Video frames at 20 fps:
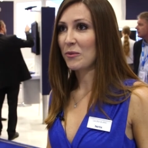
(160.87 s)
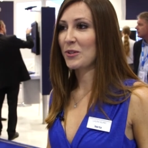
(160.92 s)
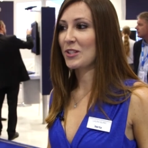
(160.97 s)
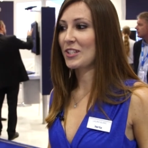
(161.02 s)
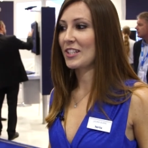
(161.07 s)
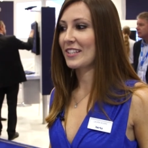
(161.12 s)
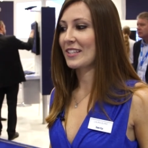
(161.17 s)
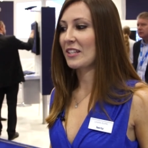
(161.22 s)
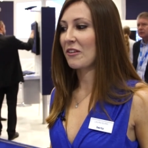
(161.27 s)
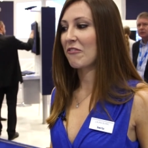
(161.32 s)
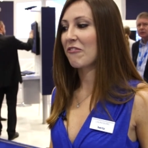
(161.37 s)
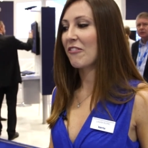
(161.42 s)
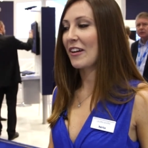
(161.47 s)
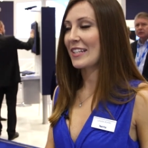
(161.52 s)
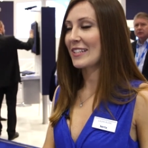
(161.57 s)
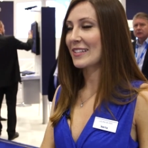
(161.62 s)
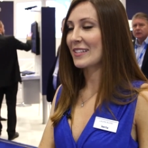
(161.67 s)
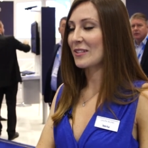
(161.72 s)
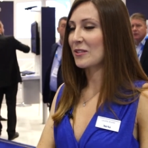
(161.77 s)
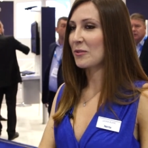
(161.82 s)
which is the
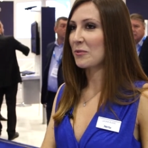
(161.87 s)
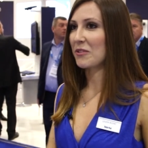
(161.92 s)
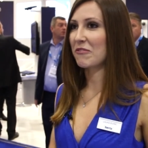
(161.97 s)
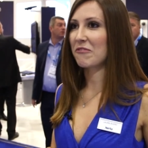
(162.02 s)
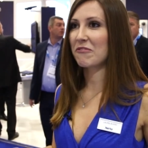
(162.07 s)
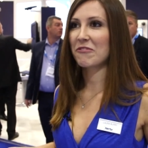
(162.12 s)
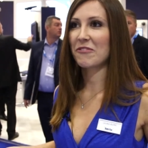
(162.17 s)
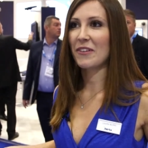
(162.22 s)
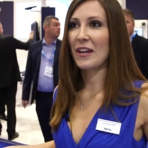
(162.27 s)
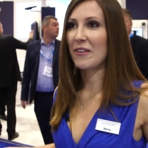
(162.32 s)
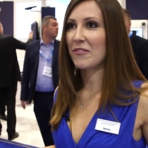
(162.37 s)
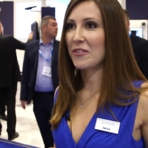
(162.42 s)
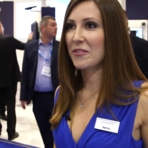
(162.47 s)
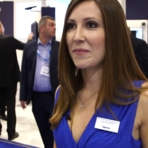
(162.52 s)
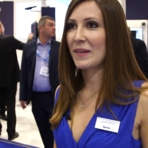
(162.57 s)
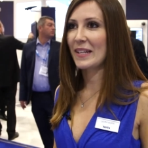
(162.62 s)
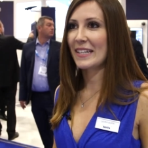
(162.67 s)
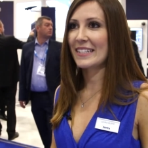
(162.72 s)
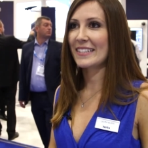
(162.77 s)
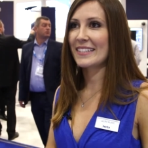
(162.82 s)
fastest we've
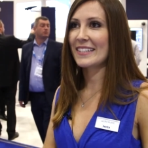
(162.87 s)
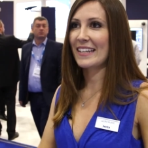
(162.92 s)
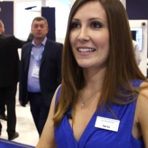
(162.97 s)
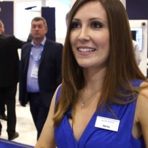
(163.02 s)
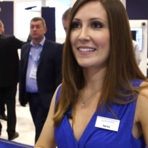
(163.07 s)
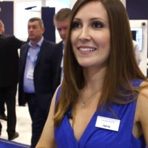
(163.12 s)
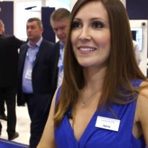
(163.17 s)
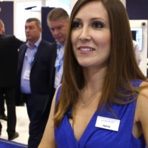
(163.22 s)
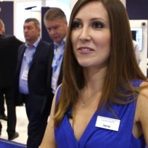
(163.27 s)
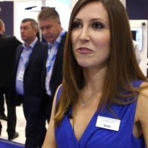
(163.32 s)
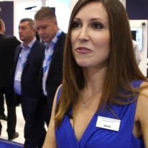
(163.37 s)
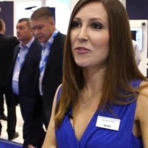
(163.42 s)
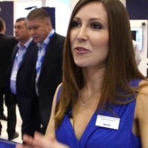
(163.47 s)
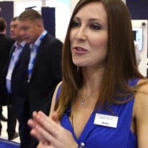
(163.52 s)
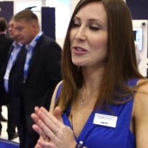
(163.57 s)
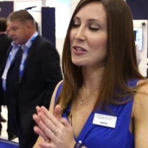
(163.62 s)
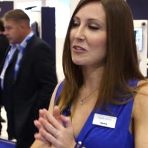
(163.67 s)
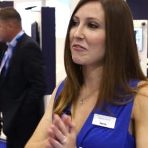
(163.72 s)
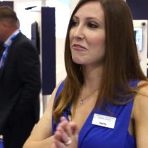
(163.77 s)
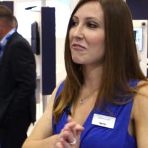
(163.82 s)
ever made and, of
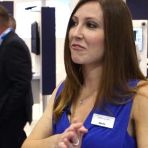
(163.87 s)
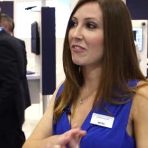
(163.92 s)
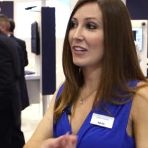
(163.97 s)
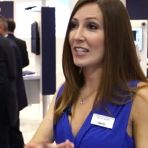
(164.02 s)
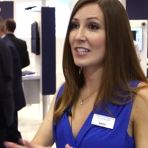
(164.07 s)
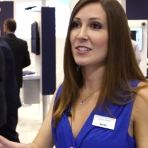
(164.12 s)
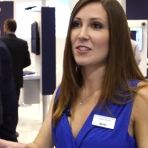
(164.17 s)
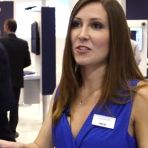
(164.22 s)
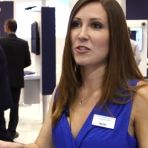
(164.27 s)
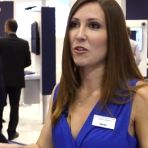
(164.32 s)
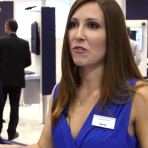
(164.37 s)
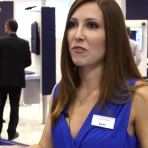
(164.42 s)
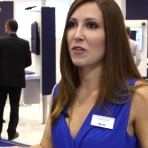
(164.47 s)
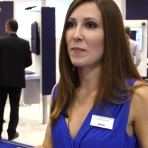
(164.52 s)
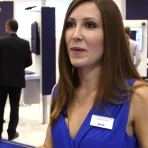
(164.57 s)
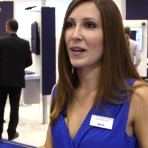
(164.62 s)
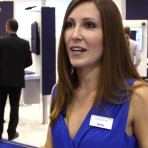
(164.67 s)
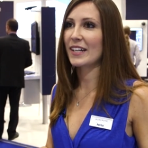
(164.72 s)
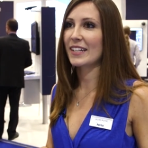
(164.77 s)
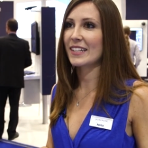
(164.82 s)
course, the fastest of
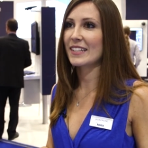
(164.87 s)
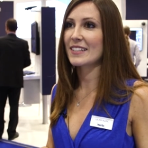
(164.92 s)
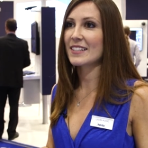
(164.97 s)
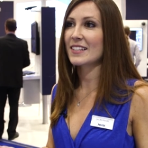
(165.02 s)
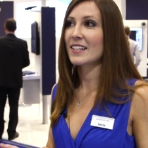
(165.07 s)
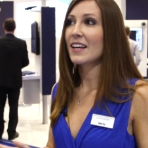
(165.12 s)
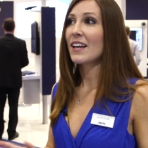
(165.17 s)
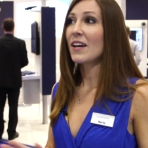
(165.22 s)
the market.